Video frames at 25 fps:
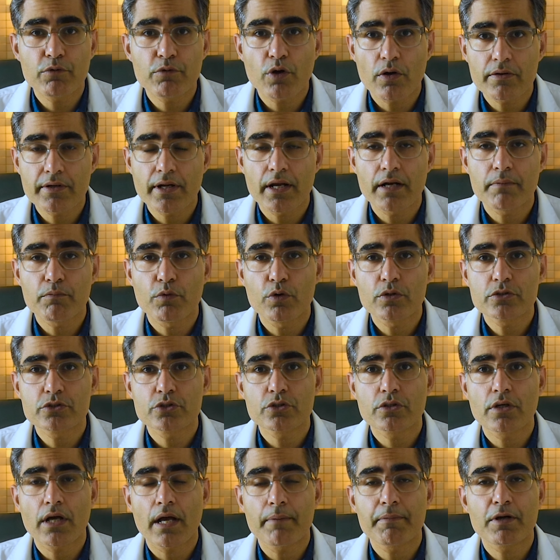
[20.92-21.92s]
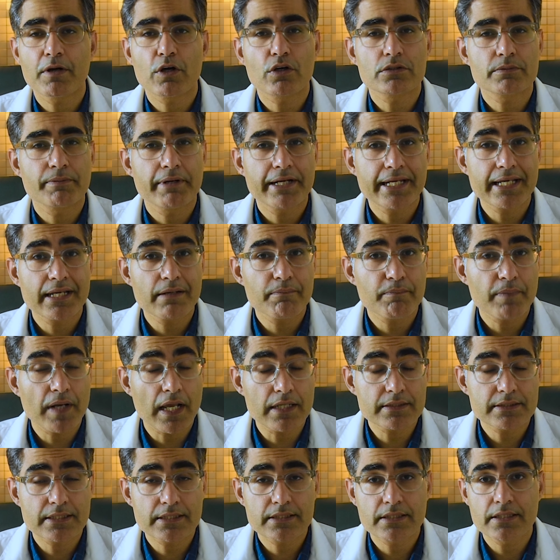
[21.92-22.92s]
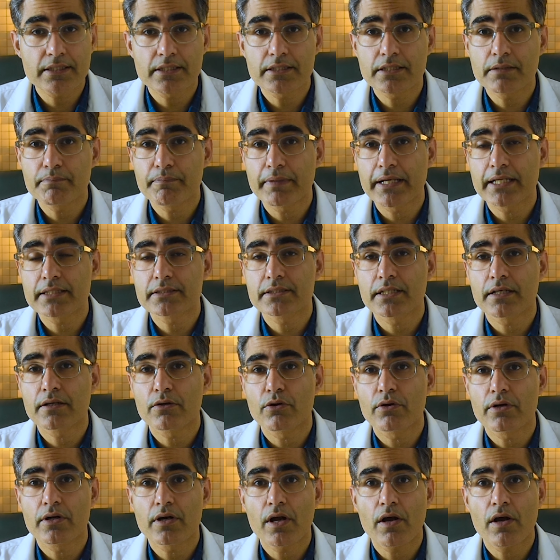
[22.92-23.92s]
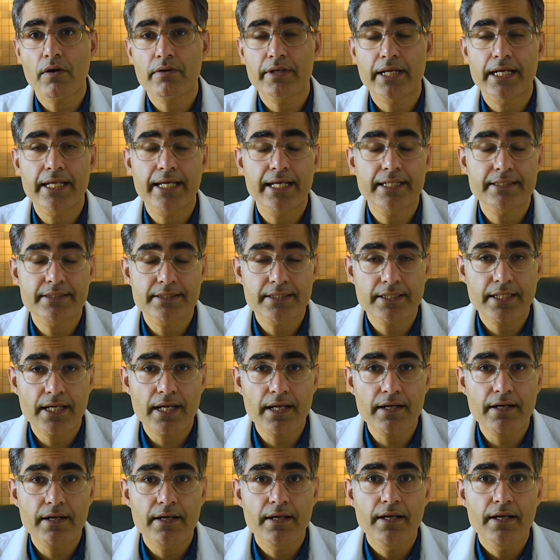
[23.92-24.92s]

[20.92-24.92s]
Dr. Anmol Chugh. I'm a cosmetic and plastic surgeon based in Gurgaon, Delhi NCR.